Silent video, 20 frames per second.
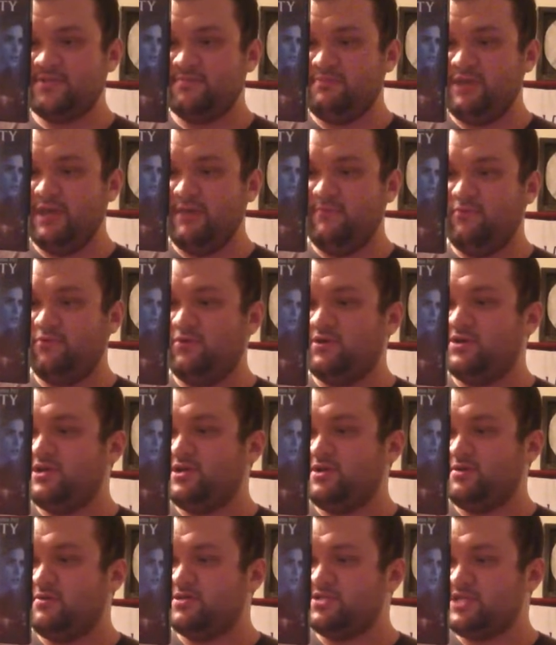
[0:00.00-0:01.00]
of people on
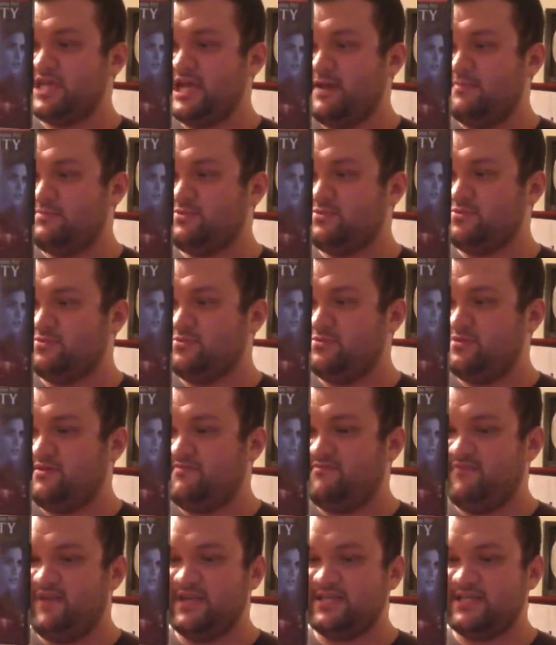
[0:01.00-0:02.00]
here is absolutely
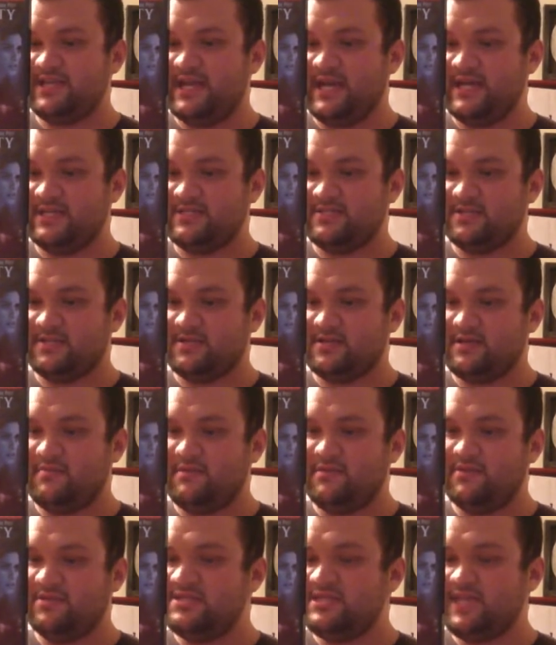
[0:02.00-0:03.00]
fantastic. I
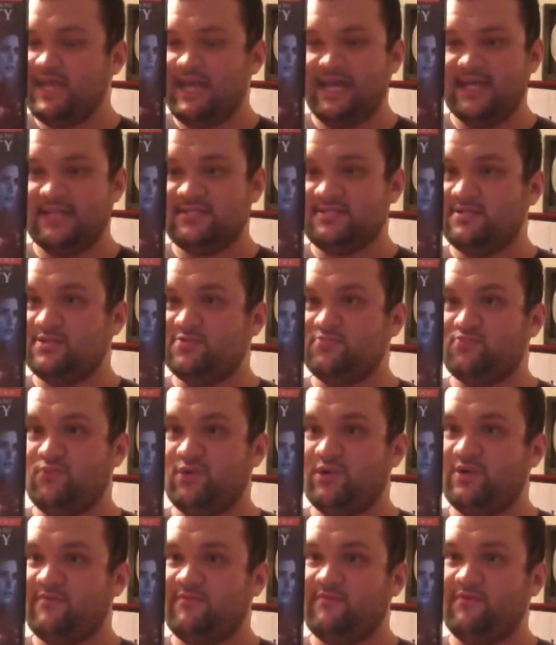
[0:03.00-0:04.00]
mean, this cast is
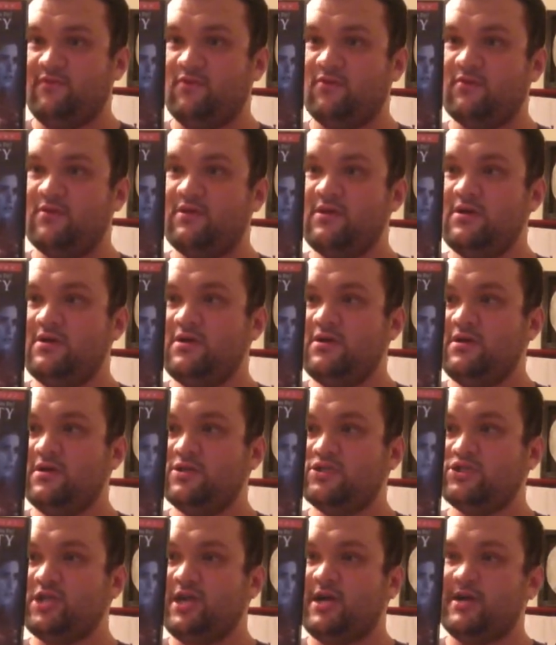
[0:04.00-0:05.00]
wonderful.
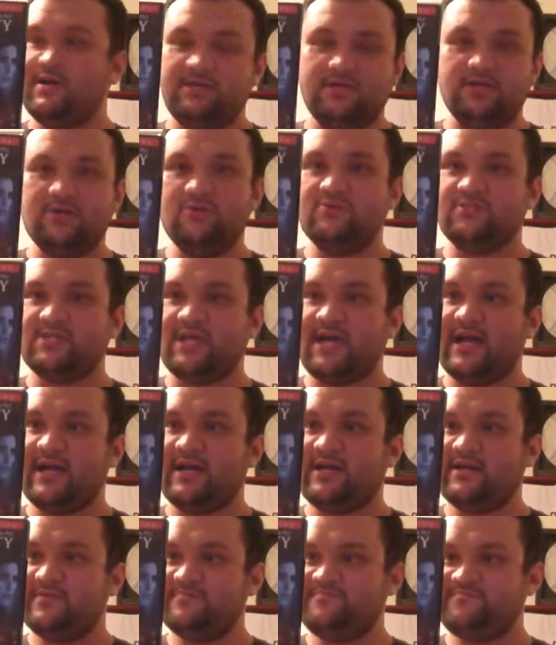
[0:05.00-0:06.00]
John Cusack.
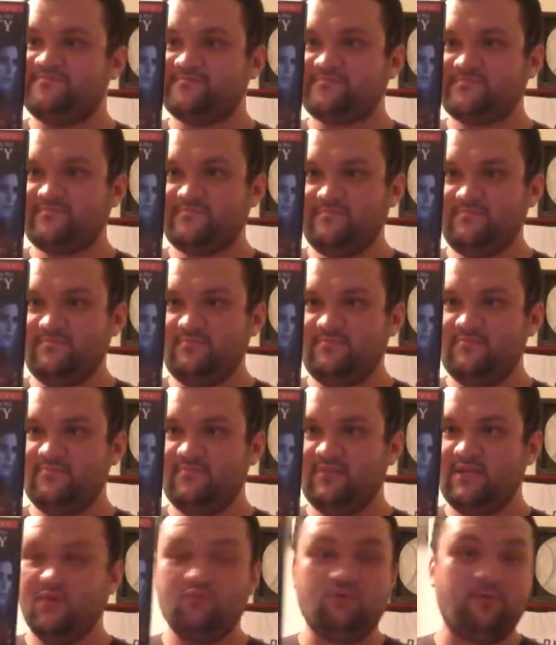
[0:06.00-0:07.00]

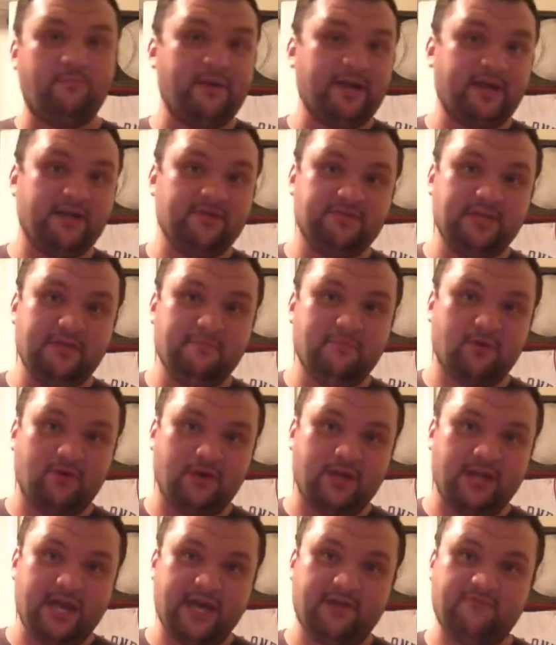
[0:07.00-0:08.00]
Rebecca De
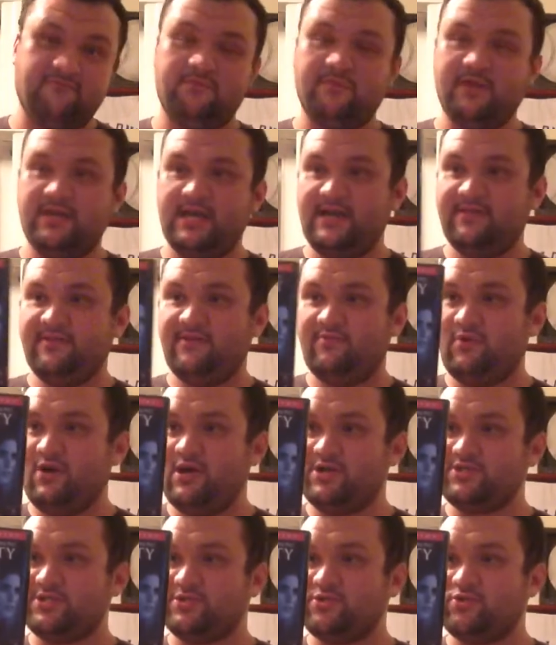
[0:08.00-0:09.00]
Mornay from The Hand That
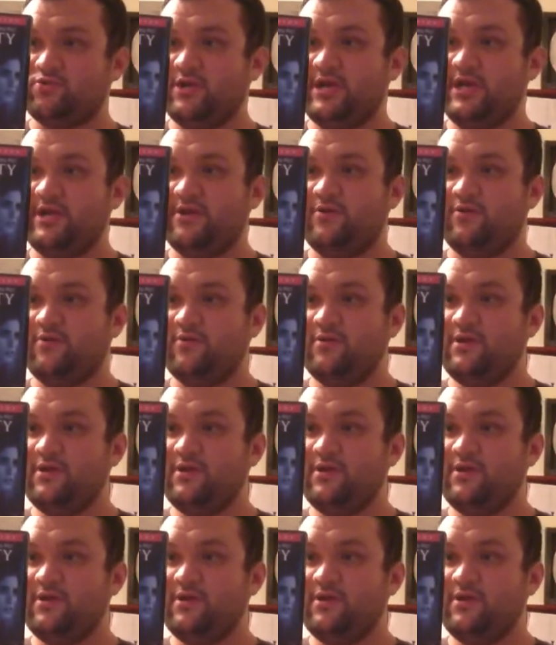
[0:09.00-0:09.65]
Rocks the Cradle.